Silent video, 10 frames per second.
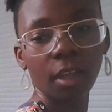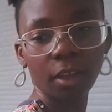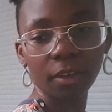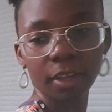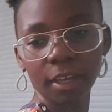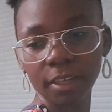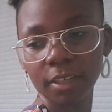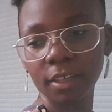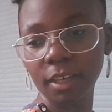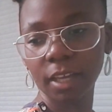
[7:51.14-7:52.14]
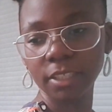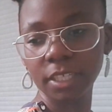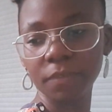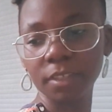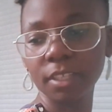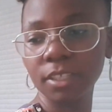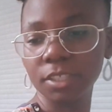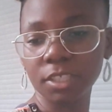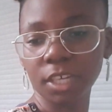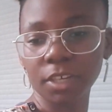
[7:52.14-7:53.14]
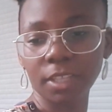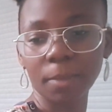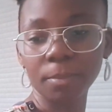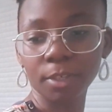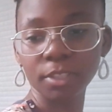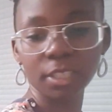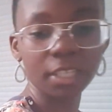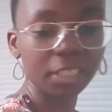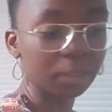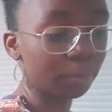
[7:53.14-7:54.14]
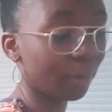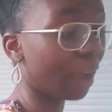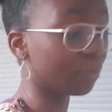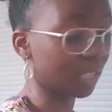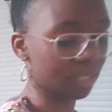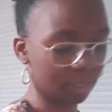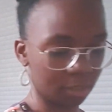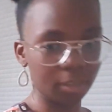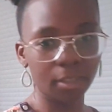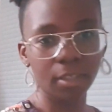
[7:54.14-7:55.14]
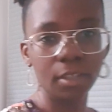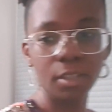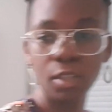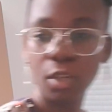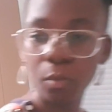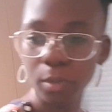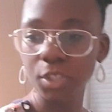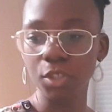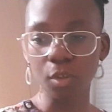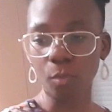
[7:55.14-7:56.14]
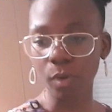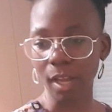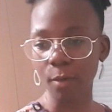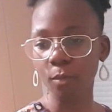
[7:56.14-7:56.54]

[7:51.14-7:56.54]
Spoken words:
Okay, I definitely need to check on that because it is browning, which is not what I